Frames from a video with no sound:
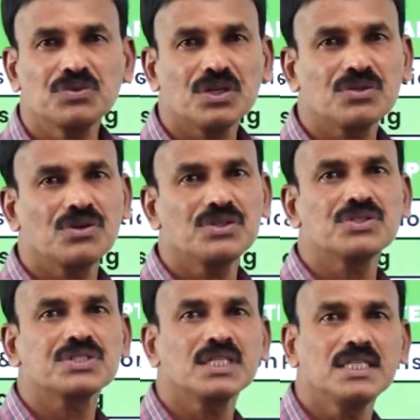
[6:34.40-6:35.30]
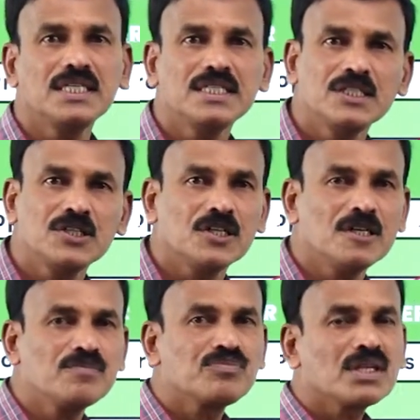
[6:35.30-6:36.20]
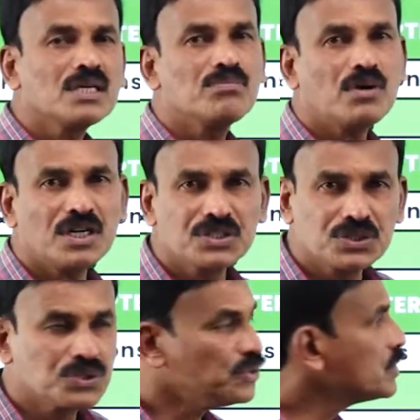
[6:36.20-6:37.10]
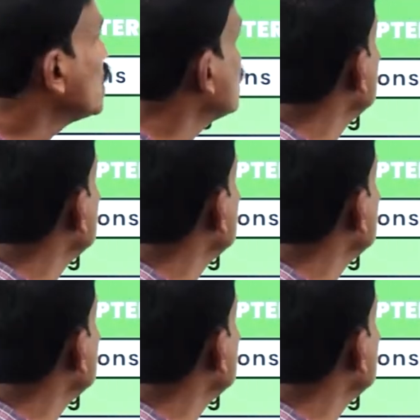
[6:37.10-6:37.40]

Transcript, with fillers: we are going to study in uh, part two, that